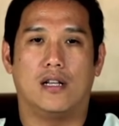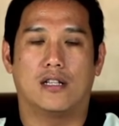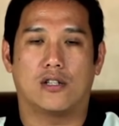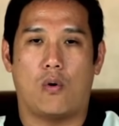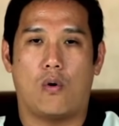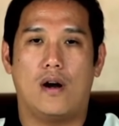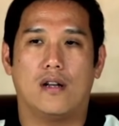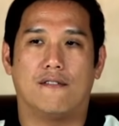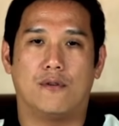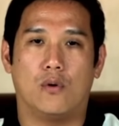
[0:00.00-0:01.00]
store,
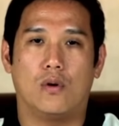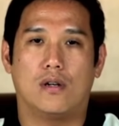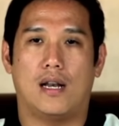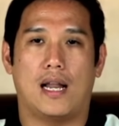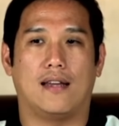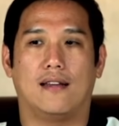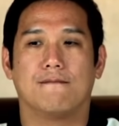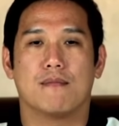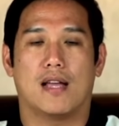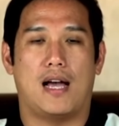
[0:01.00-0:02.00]
the food, like
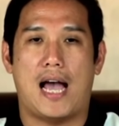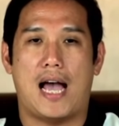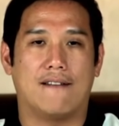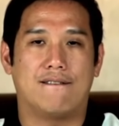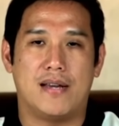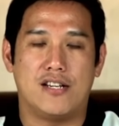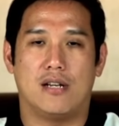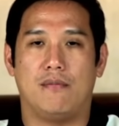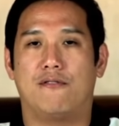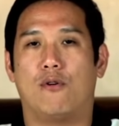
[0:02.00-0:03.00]
I have mentioned
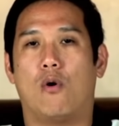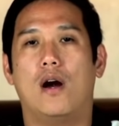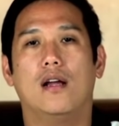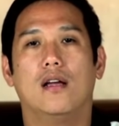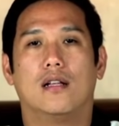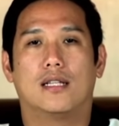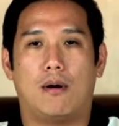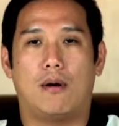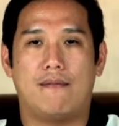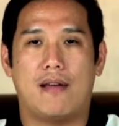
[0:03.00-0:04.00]
before. Some
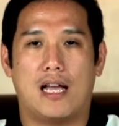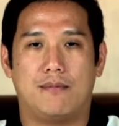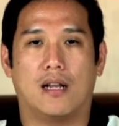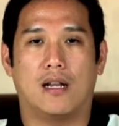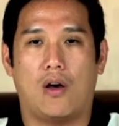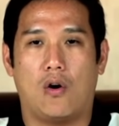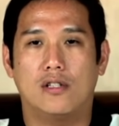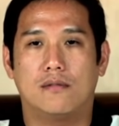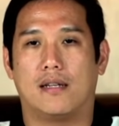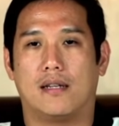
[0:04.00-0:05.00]
of them has been closed,
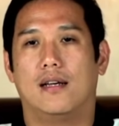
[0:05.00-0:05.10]
but